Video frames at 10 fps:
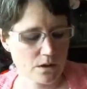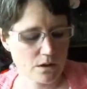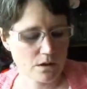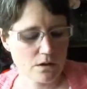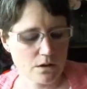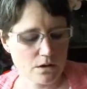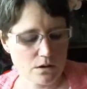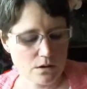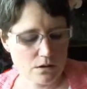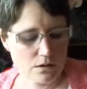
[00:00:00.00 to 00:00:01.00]

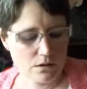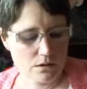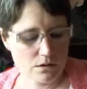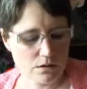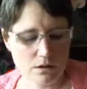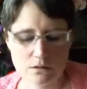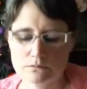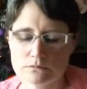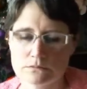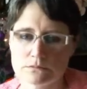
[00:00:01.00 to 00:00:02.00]

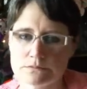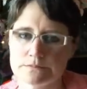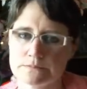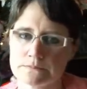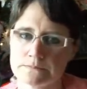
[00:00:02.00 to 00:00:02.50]
(no one is talking)